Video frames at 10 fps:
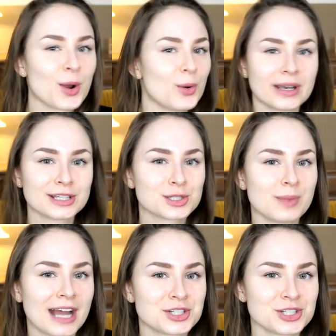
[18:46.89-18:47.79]
Quidditch
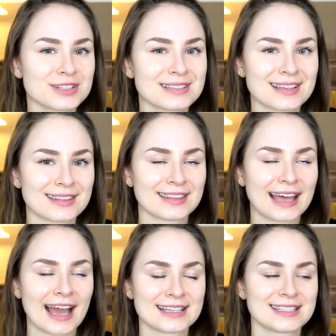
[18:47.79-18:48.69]
matches
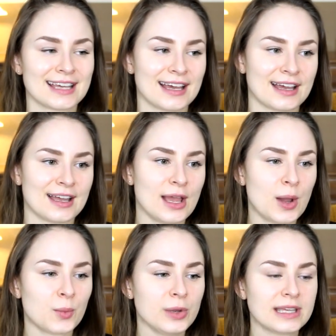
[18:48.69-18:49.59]
that
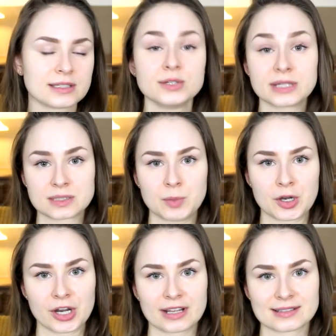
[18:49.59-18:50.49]
we get to
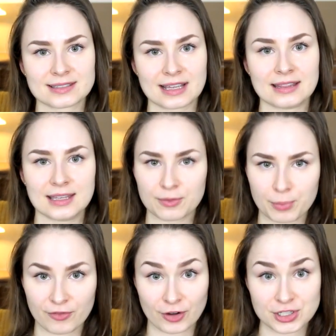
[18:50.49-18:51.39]
experience in the
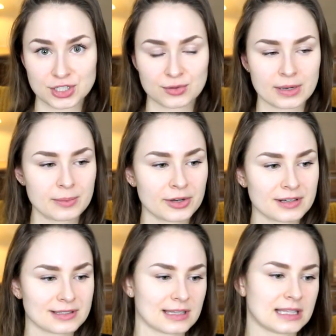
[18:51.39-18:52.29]
first 3
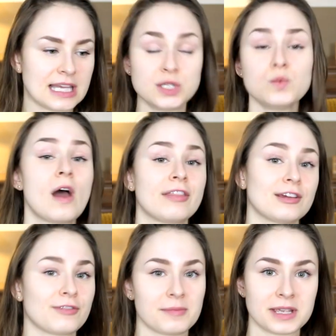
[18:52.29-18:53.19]
books. Like, they do
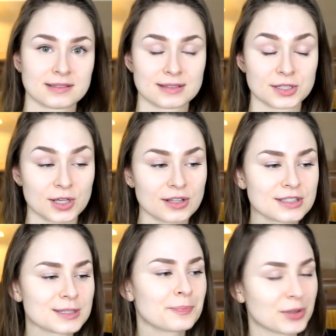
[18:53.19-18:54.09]
nothing for me as an
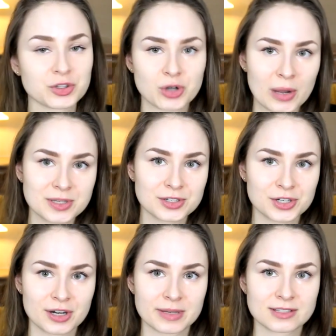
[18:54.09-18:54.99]
adult, but the Triwizard
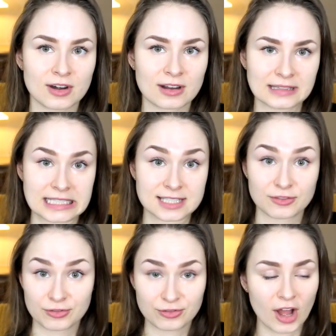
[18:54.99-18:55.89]
tournaments are at
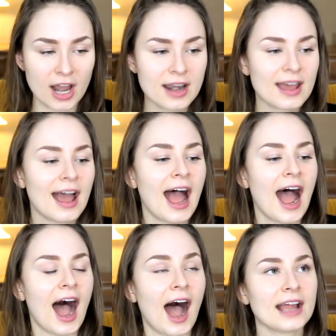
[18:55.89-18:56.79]
least fun.
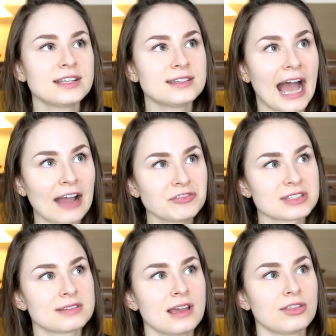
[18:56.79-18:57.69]
I have
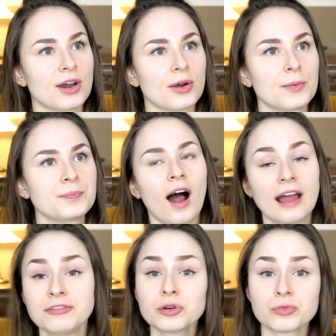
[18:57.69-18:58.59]
to say though,
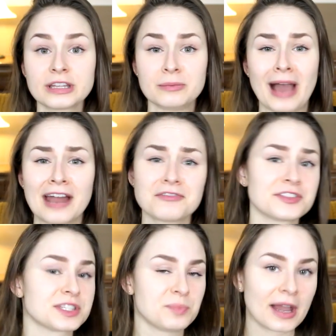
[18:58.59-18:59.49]
I feel really bad for
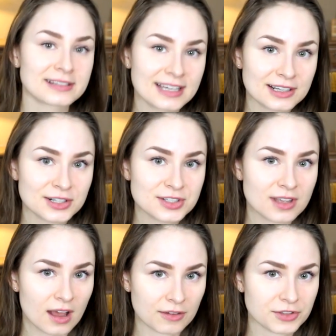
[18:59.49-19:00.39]
the
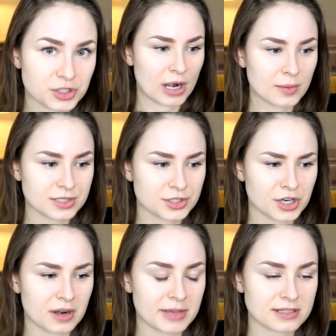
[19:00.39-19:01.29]
spectators of the Triwizard
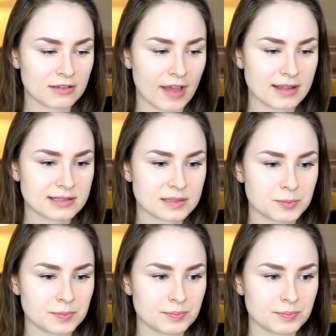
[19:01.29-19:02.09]
tournament events,